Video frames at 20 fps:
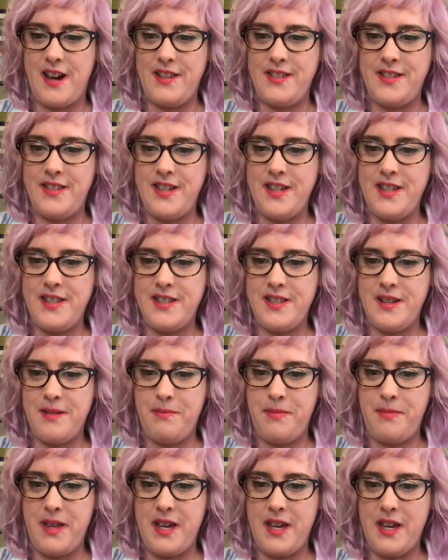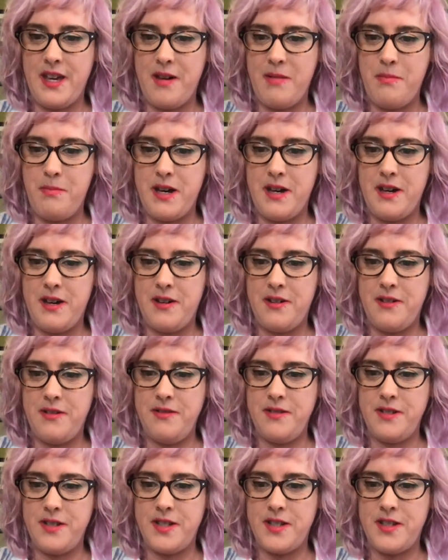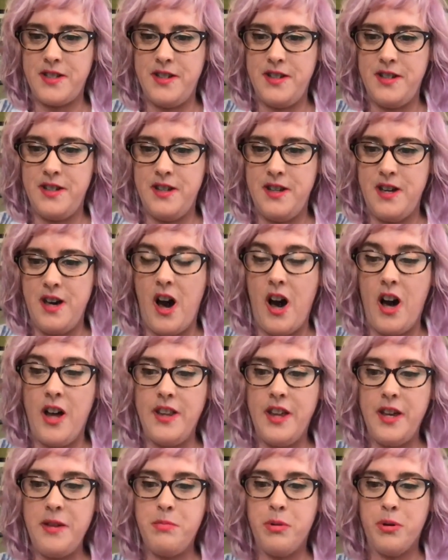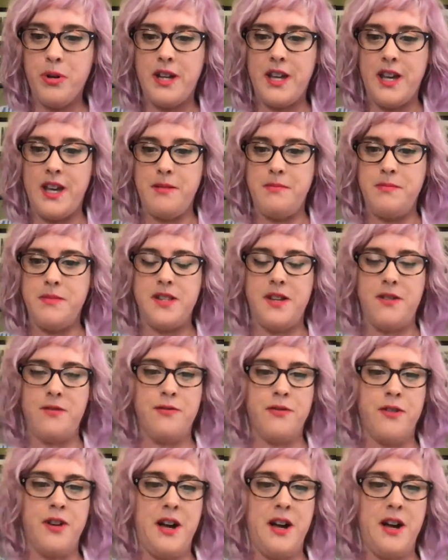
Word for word: See something about online board games and free